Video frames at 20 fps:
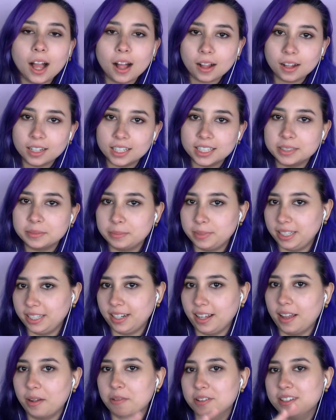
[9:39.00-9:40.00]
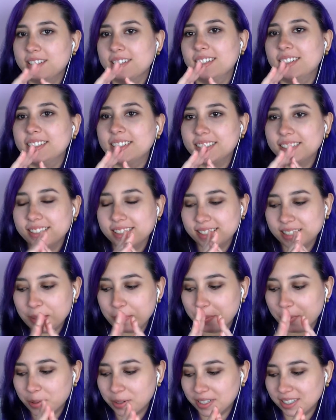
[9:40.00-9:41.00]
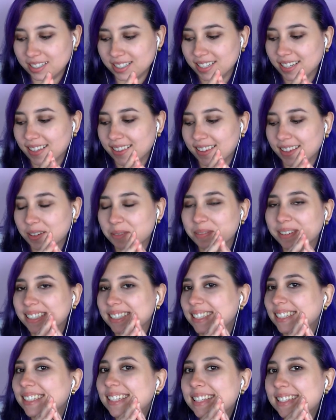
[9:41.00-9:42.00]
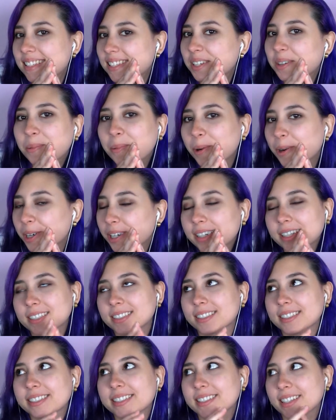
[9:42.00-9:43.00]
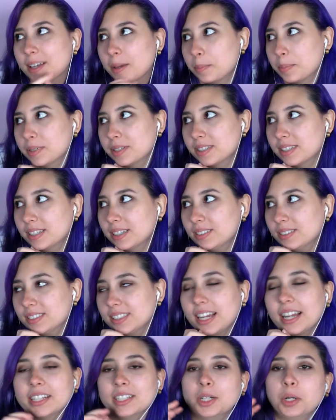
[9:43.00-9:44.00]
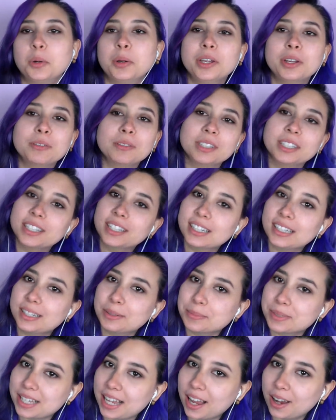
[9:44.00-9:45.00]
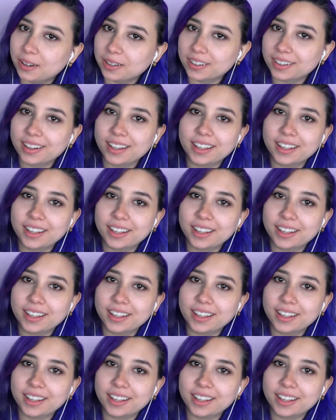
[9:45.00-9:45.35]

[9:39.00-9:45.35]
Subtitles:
I'll admit I was a little disappointed that we didn't see Ward in this episode. I know he only comes out